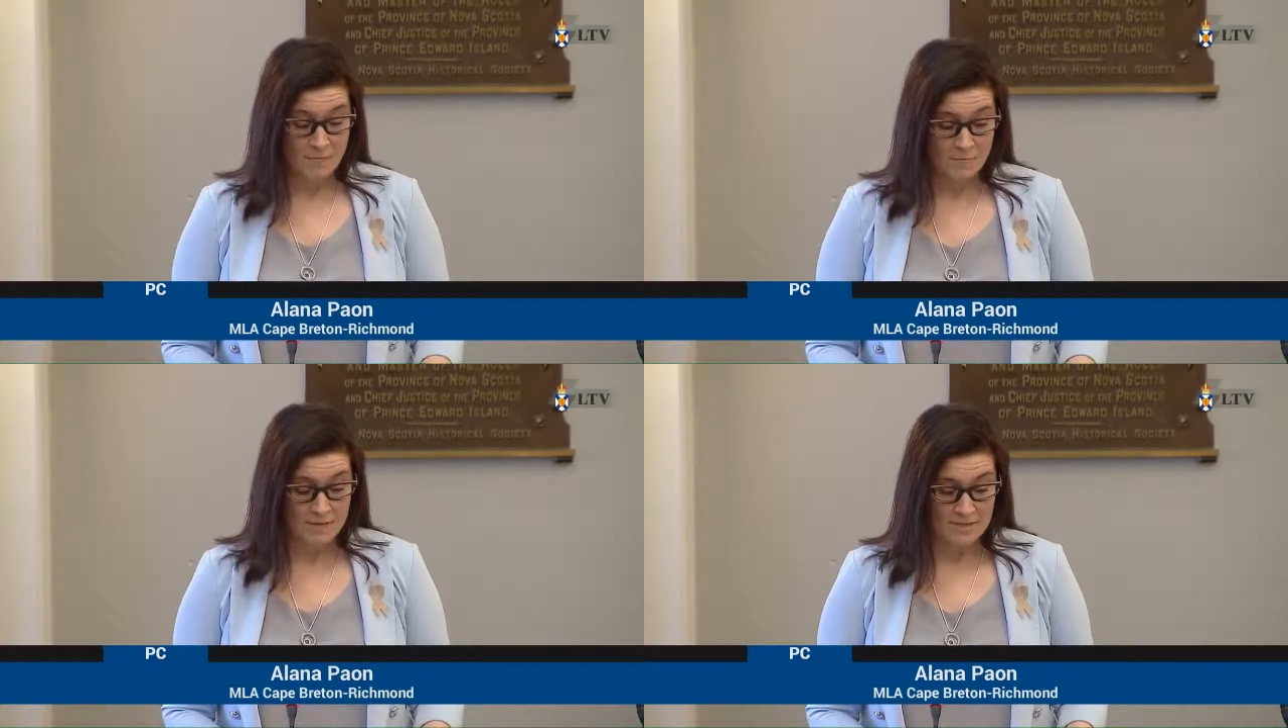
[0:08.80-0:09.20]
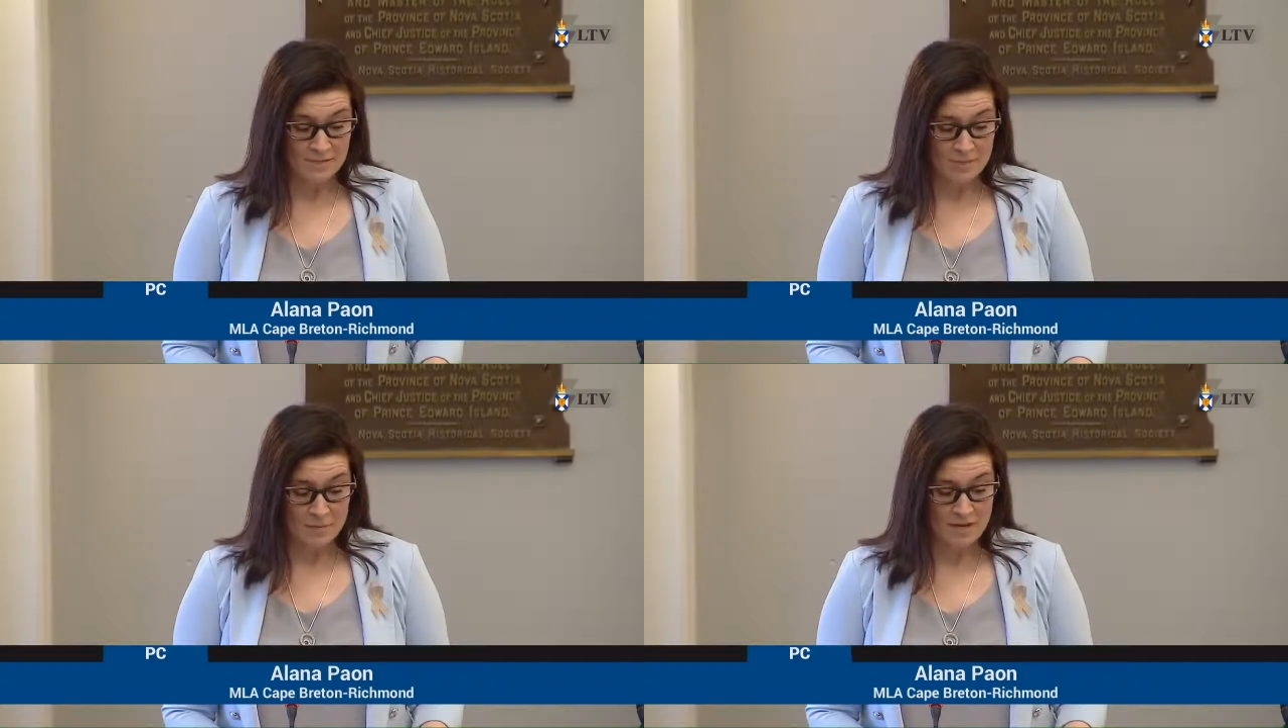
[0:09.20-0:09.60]
Mr.
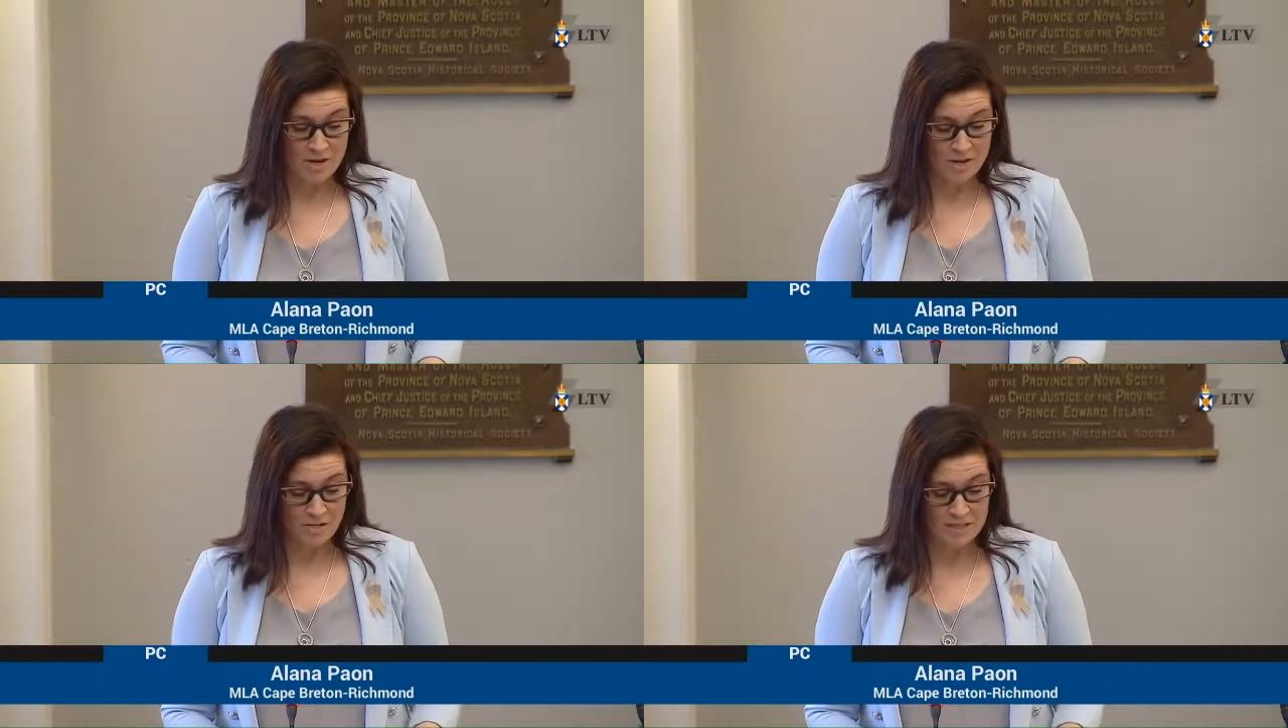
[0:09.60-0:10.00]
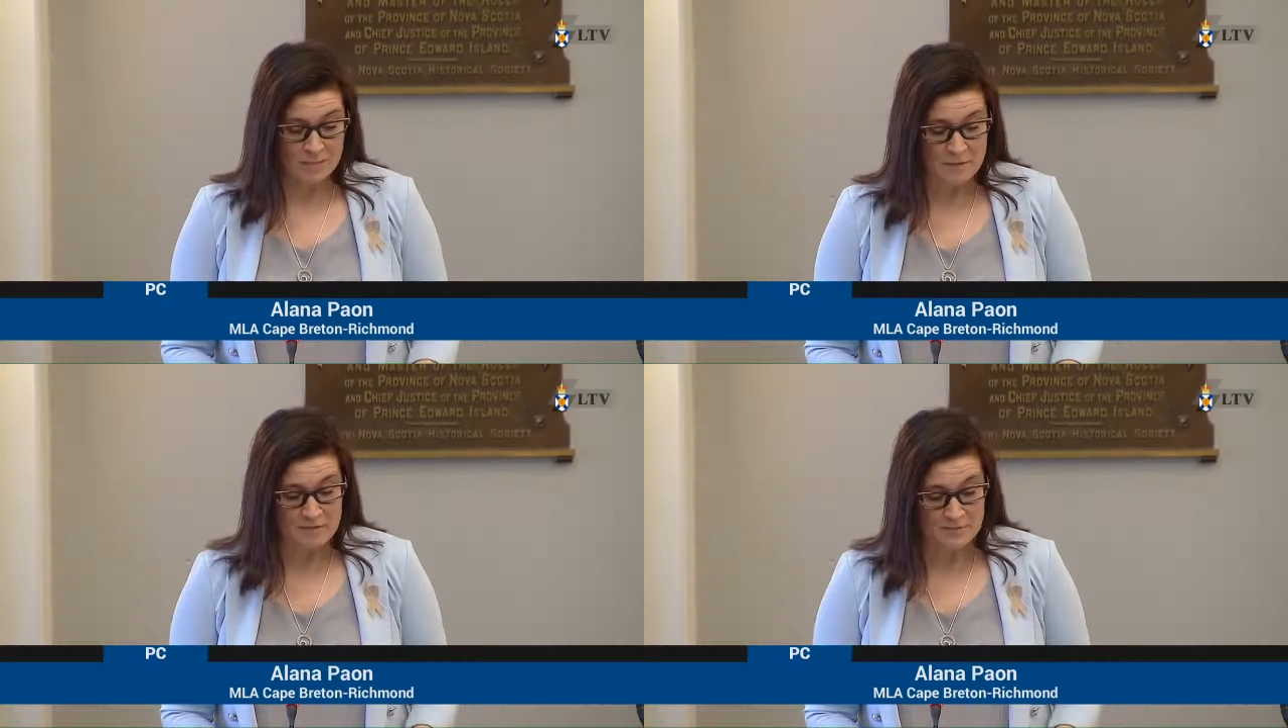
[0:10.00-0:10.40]
Speaker, this
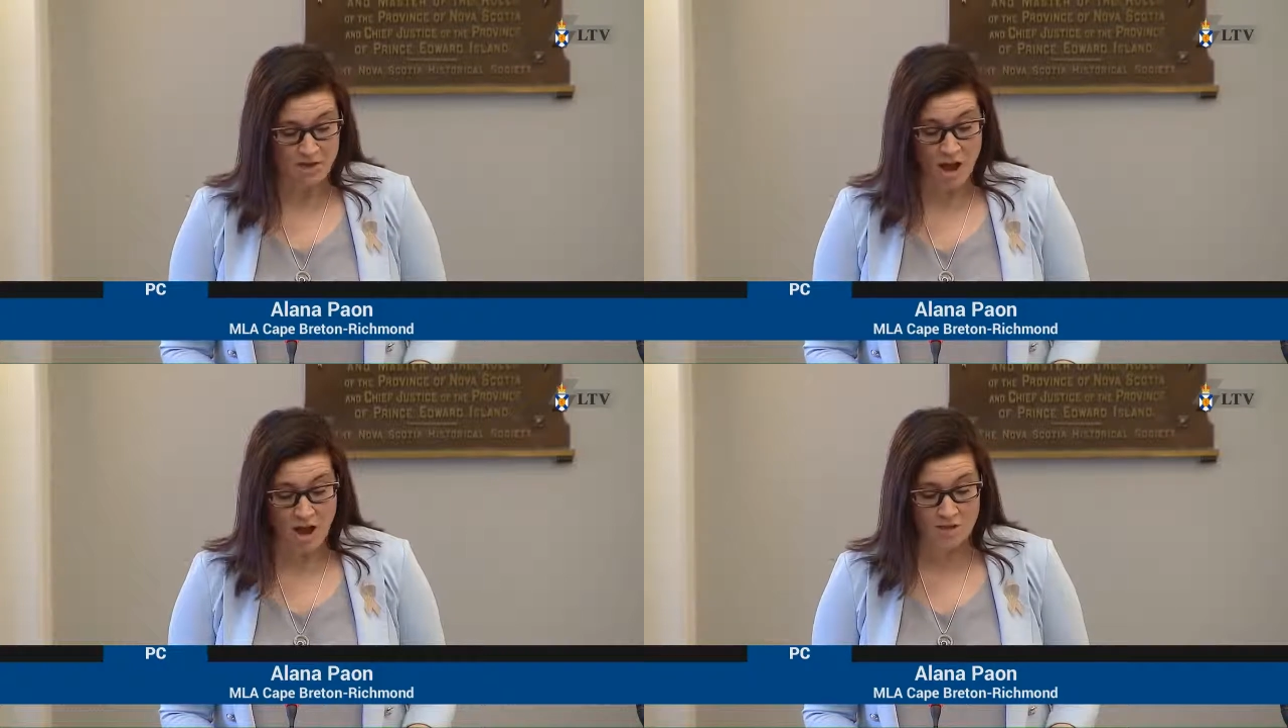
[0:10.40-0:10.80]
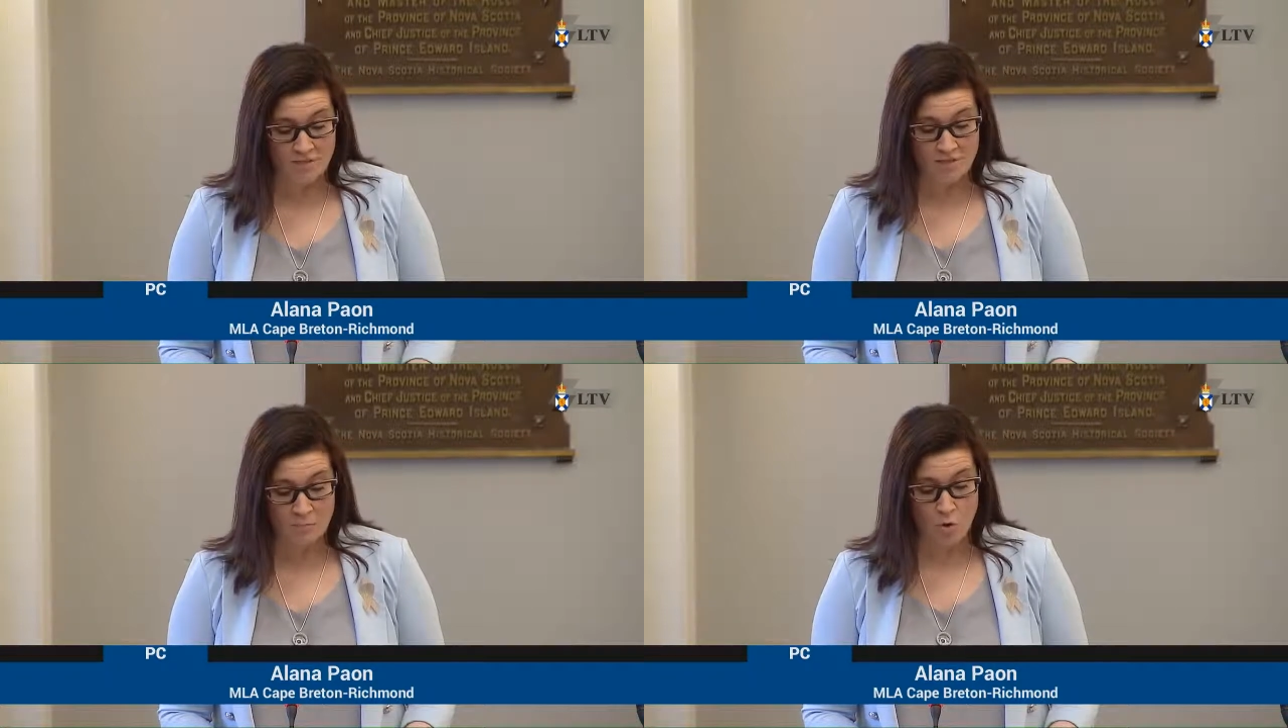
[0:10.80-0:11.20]
PC caucus
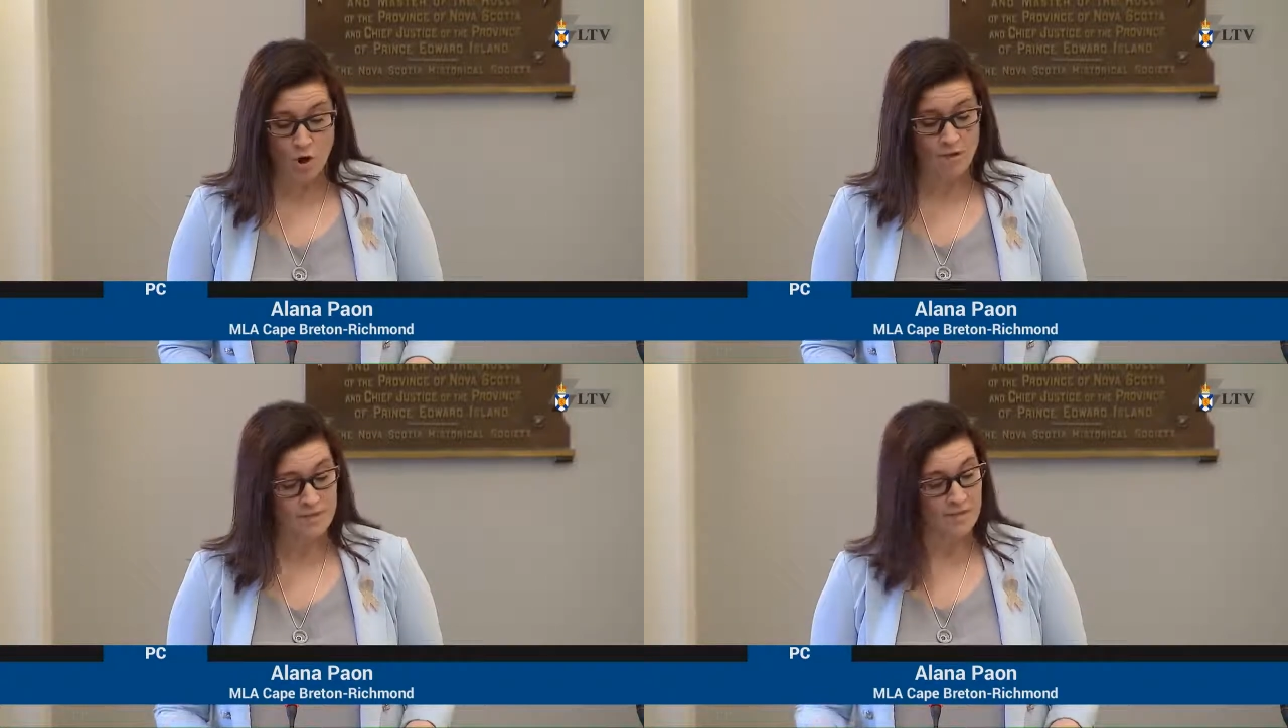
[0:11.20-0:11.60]
supports,